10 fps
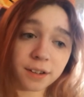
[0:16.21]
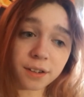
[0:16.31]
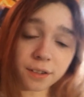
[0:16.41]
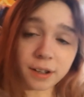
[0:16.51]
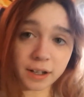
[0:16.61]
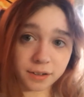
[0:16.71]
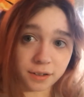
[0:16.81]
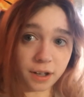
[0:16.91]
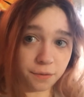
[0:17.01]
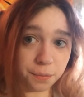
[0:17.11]
The Last
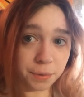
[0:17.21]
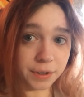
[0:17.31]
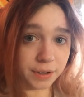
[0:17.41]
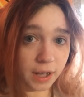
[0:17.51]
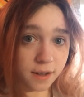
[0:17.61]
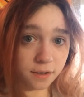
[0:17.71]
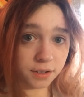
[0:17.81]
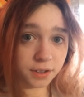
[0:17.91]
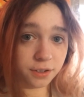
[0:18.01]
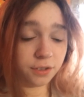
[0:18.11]
Life of Prince
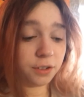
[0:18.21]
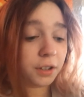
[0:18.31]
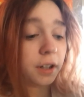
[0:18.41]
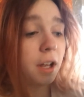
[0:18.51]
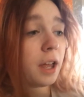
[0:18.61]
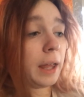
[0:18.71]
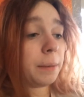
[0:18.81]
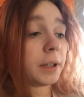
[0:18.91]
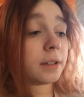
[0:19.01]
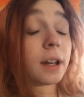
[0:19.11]
Alastor,
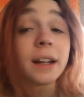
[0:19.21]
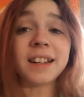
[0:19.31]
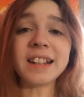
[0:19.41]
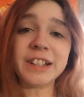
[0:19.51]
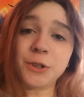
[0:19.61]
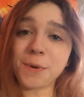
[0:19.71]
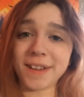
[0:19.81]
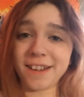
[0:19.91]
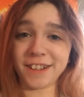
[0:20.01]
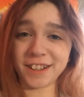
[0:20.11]
because I didn't do
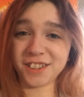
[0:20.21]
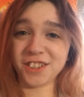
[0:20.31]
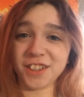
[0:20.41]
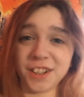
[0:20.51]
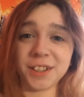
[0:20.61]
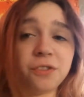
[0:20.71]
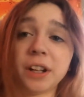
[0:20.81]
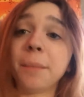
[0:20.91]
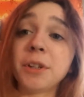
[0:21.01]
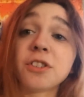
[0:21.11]
that last year, and
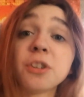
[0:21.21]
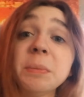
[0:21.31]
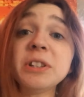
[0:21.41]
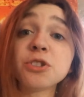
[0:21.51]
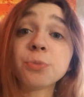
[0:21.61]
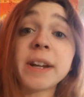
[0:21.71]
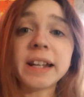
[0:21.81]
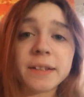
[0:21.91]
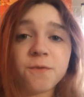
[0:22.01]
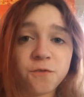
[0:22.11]
I'm determined to read
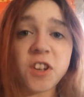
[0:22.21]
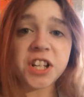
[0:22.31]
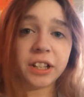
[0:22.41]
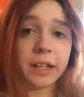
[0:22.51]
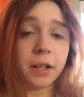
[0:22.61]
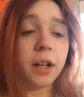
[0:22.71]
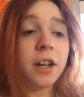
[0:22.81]
it, finally.